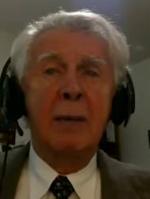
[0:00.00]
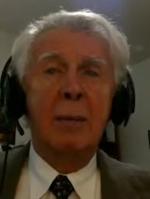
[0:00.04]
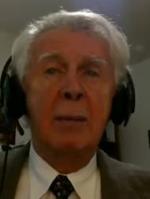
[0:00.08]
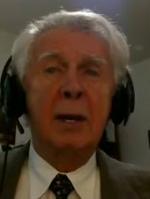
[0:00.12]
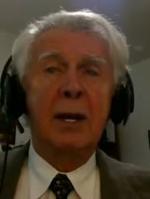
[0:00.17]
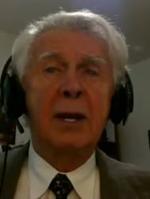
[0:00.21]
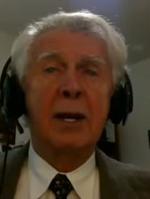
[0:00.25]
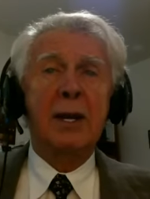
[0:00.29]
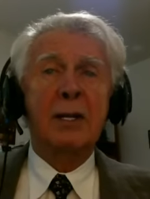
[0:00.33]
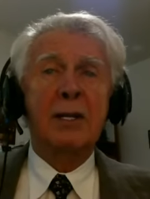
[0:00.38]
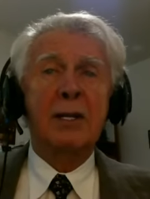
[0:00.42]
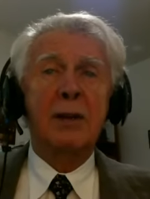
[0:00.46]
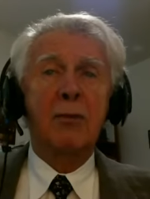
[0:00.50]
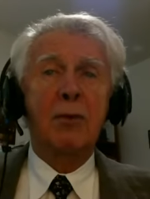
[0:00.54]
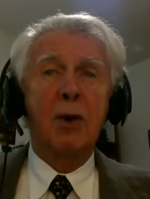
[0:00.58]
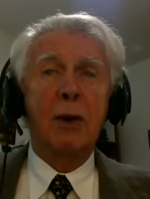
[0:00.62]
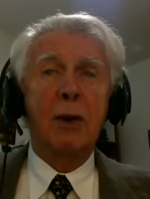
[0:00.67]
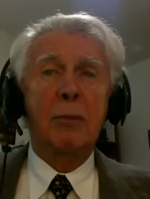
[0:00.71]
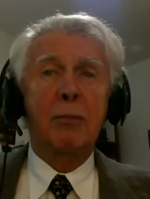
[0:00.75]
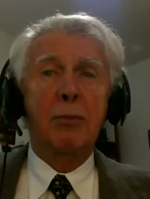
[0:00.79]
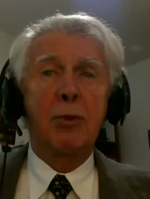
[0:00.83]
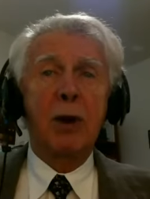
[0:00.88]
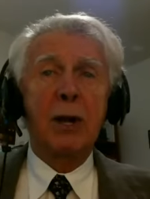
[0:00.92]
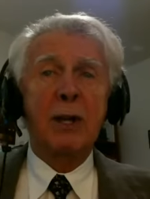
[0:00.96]
because of
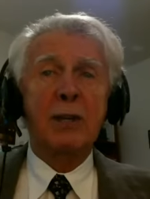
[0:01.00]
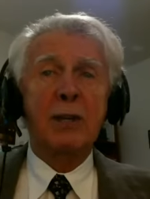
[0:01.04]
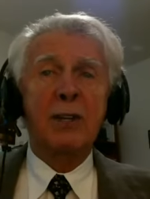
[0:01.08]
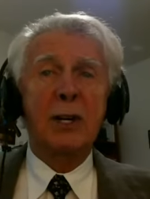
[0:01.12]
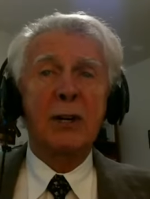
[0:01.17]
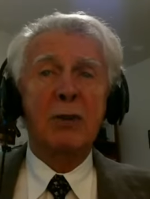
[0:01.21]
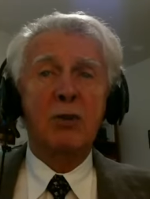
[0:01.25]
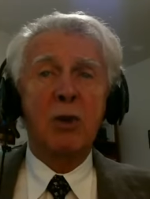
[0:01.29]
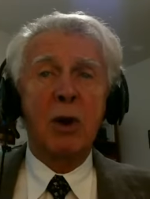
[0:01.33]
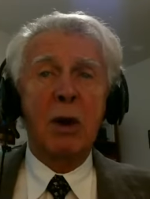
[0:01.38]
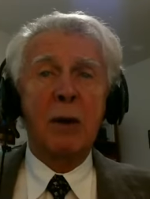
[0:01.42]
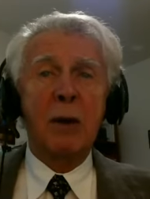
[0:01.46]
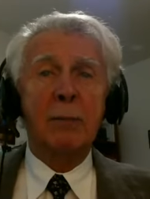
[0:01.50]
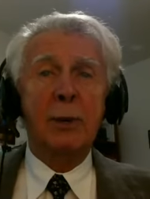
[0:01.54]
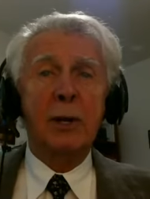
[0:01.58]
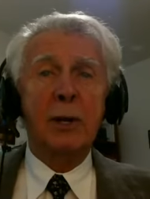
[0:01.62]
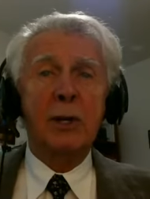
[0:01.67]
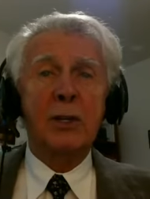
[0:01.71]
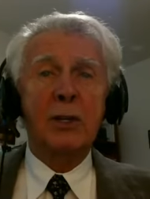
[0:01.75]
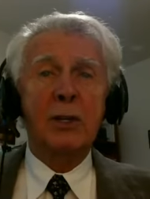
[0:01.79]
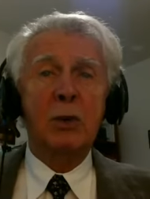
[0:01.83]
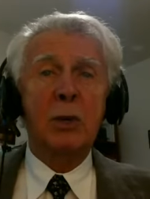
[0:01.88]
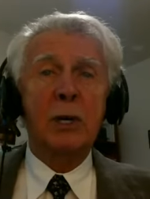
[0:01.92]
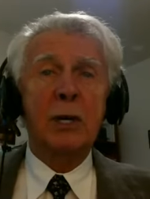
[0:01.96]
what President Trump
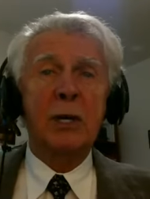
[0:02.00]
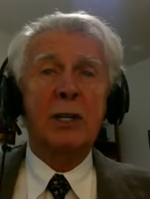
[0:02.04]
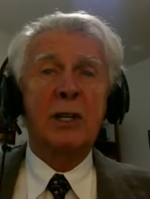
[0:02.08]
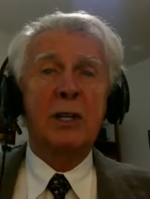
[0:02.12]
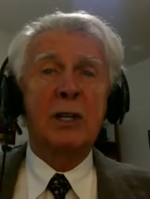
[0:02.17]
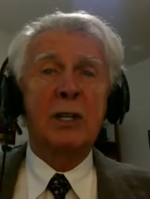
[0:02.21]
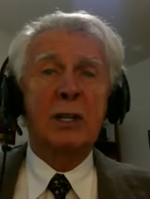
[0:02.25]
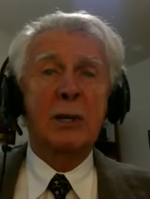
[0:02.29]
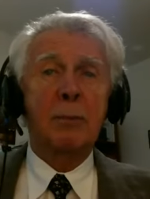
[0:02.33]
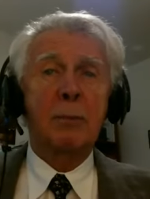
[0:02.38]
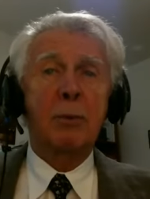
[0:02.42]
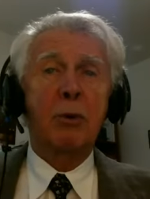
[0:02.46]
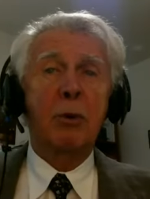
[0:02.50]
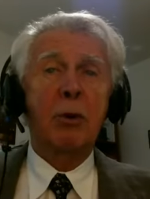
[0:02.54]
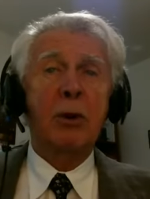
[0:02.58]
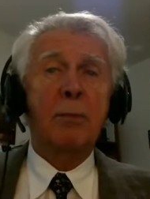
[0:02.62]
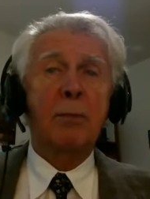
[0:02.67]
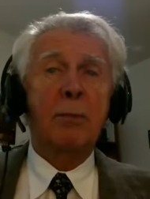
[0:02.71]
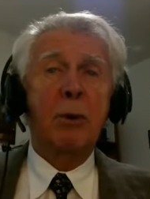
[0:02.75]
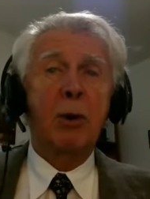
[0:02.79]
is doing to support